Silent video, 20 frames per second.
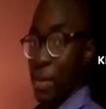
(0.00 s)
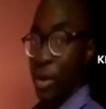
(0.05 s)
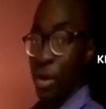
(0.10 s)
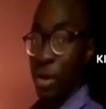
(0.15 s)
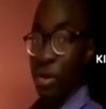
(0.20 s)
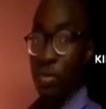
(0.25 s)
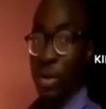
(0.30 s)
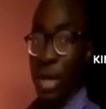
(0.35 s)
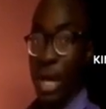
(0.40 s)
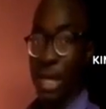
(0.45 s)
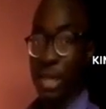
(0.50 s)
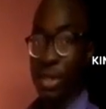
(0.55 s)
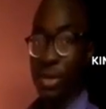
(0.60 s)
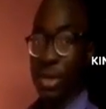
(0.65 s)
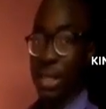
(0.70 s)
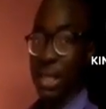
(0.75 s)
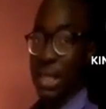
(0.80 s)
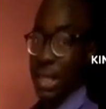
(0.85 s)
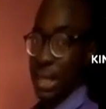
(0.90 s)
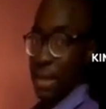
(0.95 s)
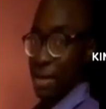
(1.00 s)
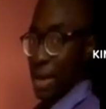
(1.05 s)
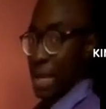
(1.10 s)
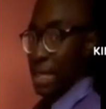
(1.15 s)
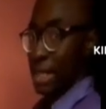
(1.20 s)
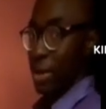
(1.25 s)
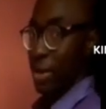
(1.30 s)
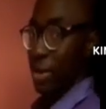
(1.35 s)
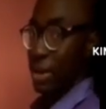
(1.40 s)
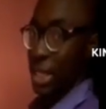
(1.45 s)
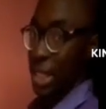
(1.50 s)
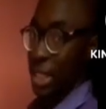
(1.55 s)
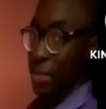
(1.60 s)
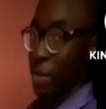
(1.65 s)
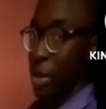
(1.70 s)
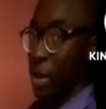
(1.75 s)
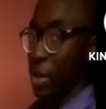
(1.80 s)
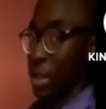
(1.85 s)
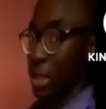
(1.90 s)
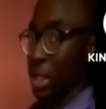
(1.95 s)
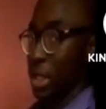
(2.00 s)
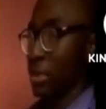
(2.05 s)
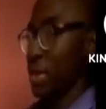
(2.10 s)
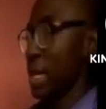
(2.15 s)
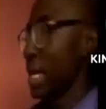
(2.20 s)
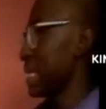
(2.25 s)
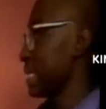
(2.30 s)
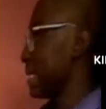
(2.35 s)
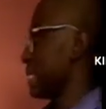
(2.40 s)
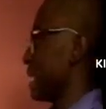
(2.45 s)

around we can't just write our decimal answer. So let's